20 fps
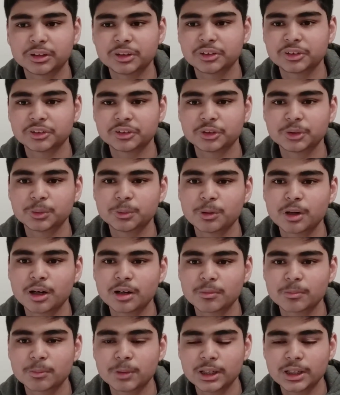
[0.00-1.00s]
to show
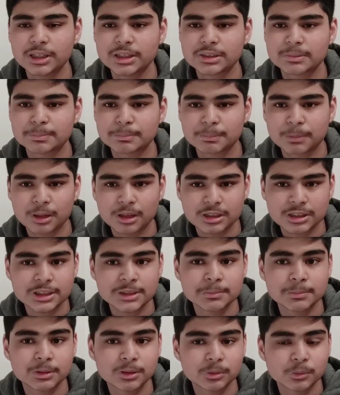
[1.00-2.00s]
off what is
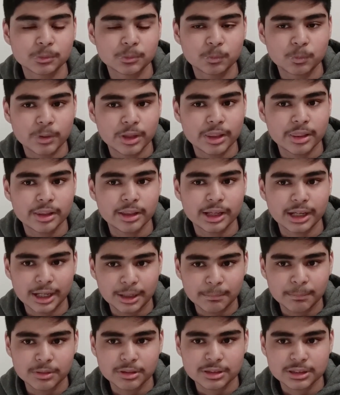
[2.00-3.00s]
possible with
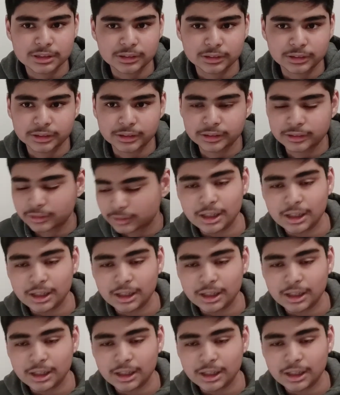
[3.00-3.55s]
Apple Silicon.